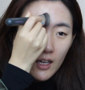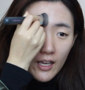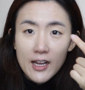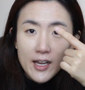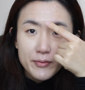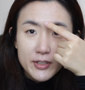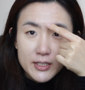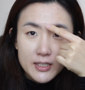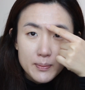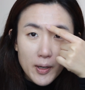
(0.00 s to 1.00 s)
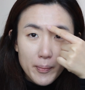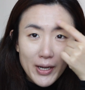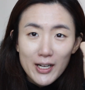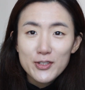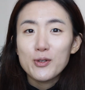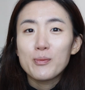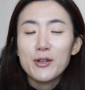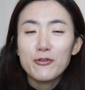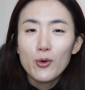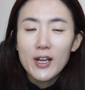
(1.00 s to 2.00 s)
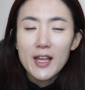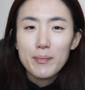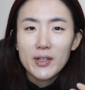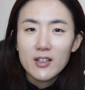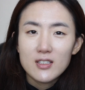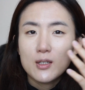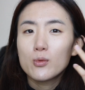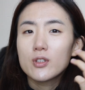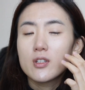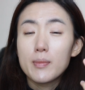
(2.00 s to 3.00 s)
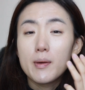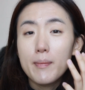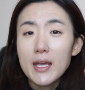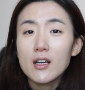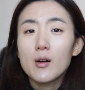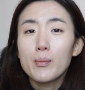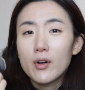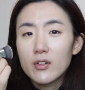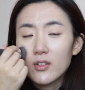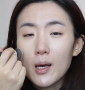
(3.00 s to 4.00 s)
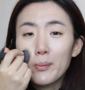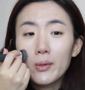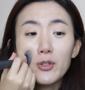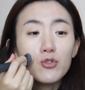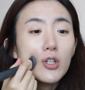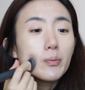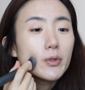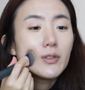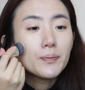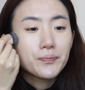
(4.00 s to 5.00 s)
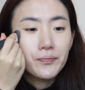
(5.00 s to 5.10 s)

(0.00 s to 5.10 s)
I have this spot patch on my forehead because I don't want to put makeup on top of the trouble